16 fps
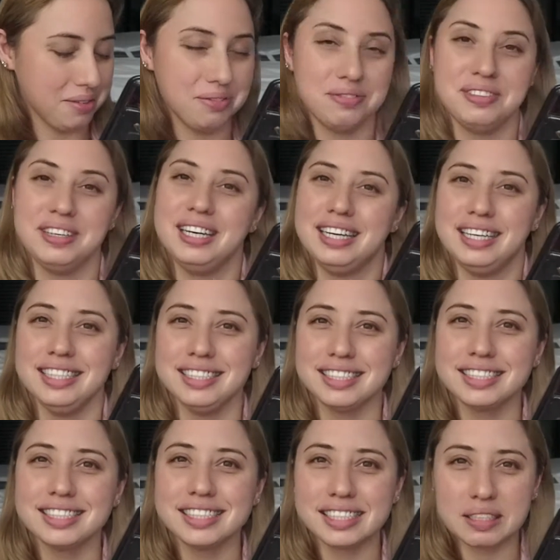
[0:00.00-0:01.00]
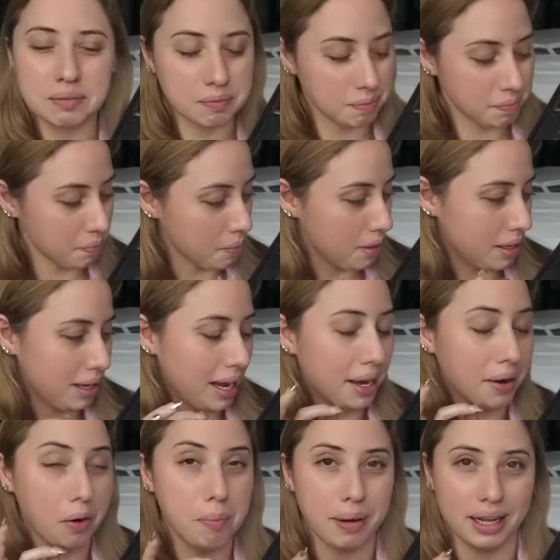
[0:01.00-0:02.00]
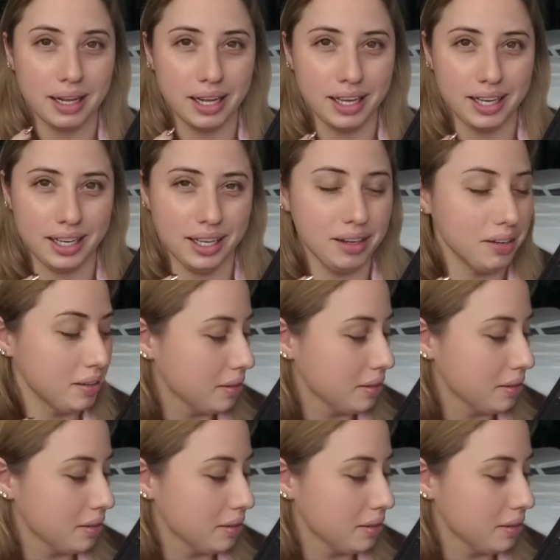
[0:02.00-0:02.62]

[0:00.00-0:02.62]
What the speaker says: fish. I hope I like it.